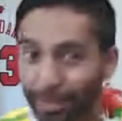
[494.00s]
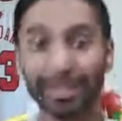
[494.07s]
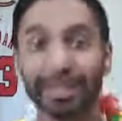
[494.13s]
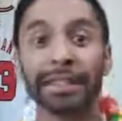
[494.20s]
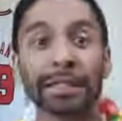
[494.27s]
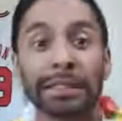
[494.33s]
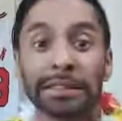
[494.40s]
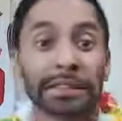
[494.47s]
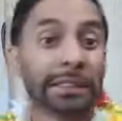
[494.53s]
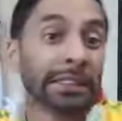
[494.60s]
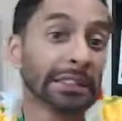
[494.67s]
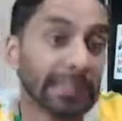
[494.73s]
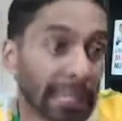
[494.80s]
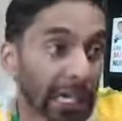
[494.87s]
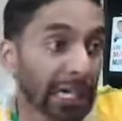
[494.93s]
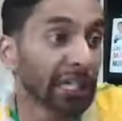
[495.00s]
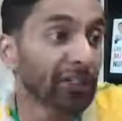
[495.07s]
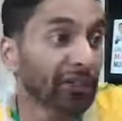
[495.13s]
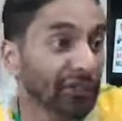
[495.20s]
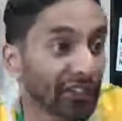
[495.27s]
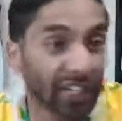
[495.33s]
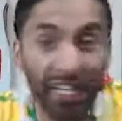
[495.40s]
B,
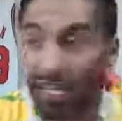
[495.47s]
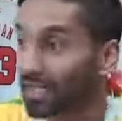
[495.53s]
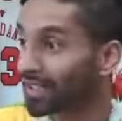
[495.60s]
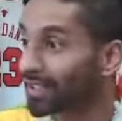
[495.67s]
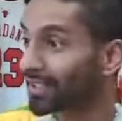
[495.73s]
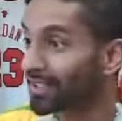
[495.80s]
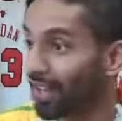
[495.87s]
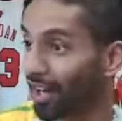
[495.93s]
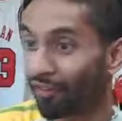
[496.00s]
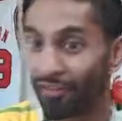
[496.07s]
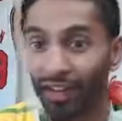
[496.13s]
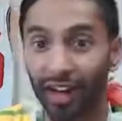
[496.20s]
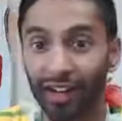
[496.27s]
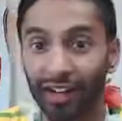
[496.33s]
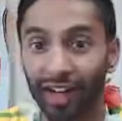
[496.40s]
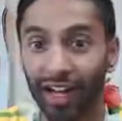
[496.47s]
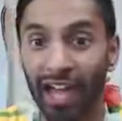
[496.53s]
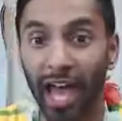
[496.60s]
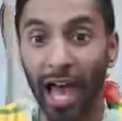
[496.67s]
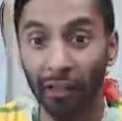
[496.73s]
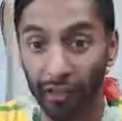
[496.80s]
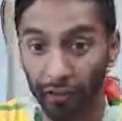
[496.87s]
tough luck. Tough luck.
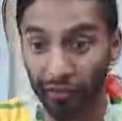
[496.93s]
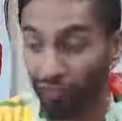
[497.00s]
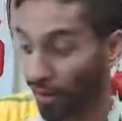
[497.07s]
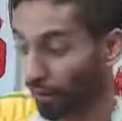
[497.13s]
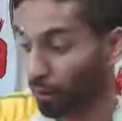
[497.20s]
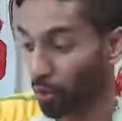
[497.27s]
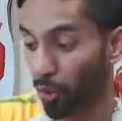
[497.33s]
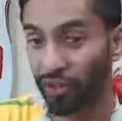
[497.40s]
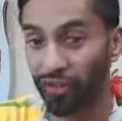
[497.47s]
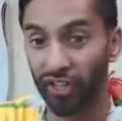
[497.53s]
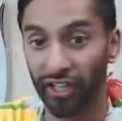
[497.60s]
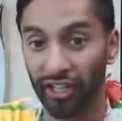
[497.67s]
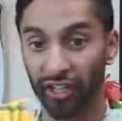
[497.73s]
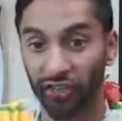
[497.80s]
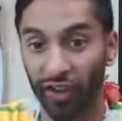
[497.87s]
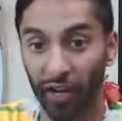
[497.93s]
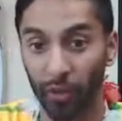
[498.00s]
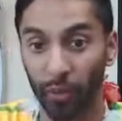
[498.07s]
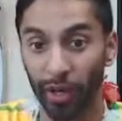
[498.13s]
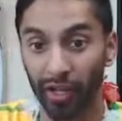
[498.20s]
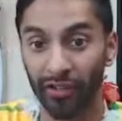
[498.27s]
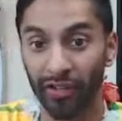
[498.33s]
And then the final question in this
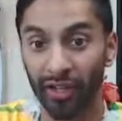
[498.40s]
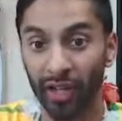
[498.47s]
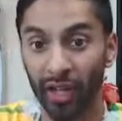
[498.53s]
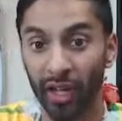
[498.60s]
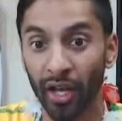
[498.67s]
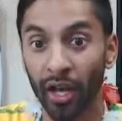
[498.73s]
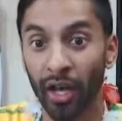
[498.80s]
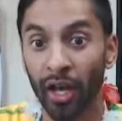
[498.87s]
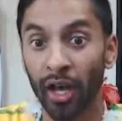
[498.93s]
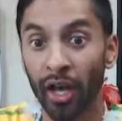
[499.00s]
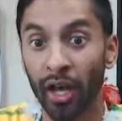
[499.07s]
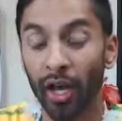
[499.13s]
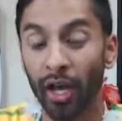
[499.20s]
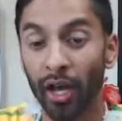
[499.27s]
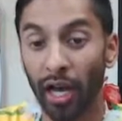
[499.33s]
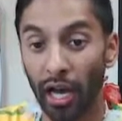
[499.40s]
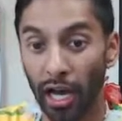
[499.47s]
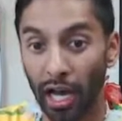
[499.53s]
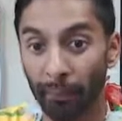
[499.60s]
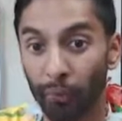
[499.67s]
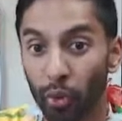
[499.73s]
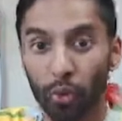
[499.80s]
round was,
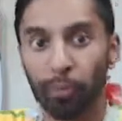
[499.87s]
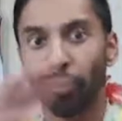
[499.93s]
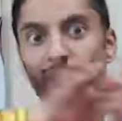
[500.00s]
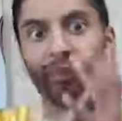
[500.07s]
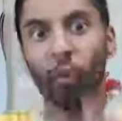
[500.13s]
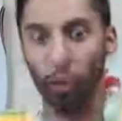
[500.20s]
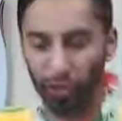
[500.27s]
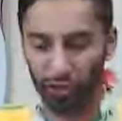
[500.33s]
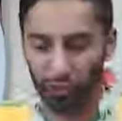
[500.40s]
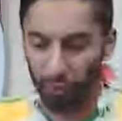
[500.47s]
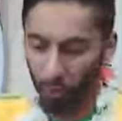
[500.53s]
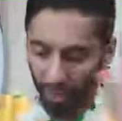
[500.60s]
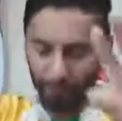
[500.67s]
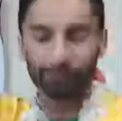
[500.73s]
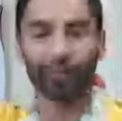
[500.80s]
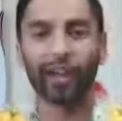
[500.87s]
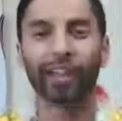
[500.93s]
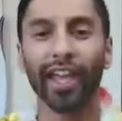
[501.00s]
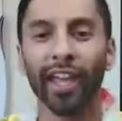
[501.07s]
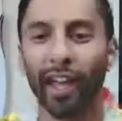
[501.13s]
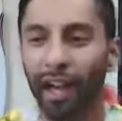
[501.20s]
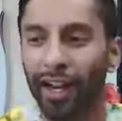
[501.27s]
before this one,
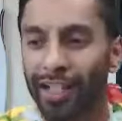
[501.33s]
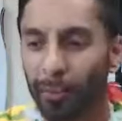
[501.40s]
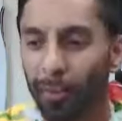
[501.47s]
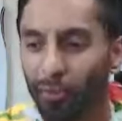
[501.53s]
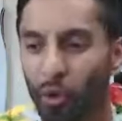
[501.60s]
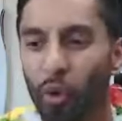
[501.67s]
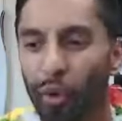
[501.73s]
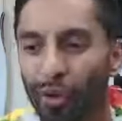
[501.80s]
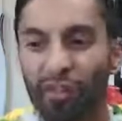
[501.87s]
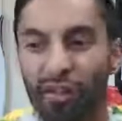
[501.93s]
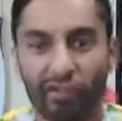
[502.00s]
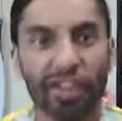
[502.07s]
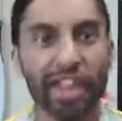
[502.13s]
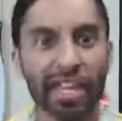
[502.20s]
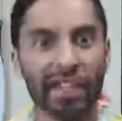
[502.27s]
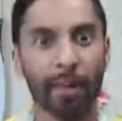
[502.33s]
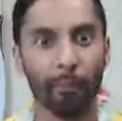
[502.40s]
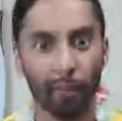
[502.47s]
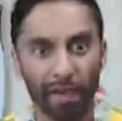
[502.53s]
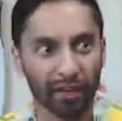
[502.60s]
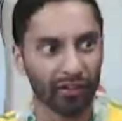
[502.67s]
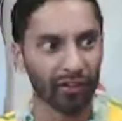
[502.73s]
okay, before we reveal the
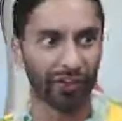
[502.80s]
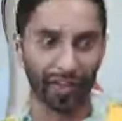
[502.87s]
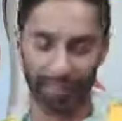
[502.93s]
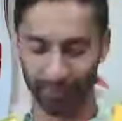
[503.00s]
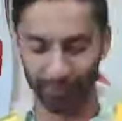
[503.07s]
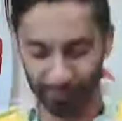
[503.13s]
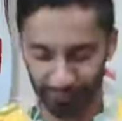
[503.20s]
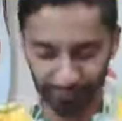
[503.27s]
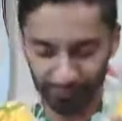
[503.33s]
big reveal,